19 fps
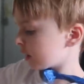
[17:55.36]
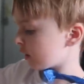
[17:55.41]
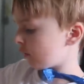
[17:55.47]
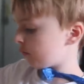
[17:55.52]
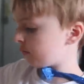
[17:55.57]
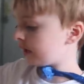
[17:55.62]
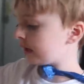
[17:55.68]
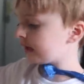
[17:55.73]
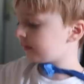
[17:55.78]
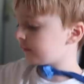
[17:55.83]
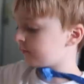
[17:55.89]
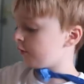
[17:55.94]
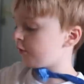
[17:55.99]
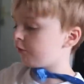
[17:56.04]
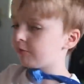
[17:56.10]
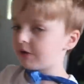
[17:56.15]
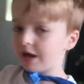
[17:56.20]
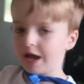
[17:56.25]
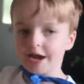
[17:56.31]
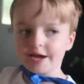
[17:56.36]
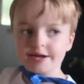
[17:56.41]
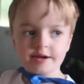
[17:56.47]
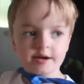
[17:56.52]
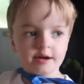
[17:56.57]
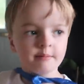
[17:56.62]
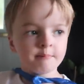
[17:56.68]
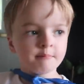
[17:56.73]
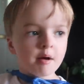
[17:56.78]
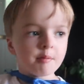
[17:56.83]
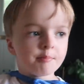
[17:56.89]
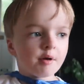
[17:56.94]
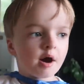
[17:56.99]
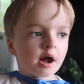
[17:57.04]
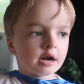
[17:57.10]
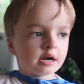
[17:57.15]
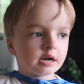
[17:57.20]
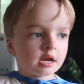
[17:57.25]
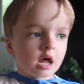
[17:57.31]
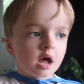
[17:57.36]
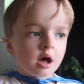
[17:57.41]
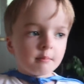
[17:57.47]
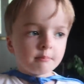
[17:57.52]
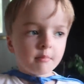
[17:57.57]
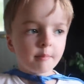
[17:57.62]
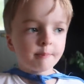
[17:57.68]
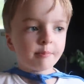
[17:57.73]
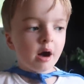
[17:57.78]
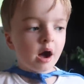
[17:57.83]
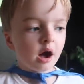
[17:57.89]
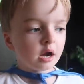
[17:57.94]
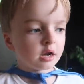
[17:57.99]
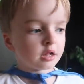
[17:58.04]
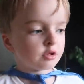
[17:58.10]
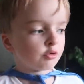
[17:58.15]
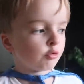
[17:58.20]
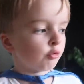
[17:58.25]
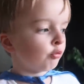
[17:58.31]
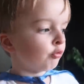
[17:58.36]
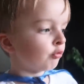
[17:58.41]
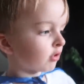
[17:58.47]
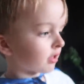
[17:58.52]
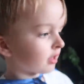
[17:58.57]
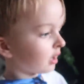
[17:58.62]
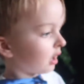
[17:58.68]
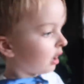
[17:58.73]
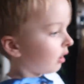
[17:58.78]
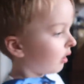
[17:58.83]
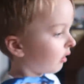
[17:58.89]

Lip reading: So we will get Rapunzel's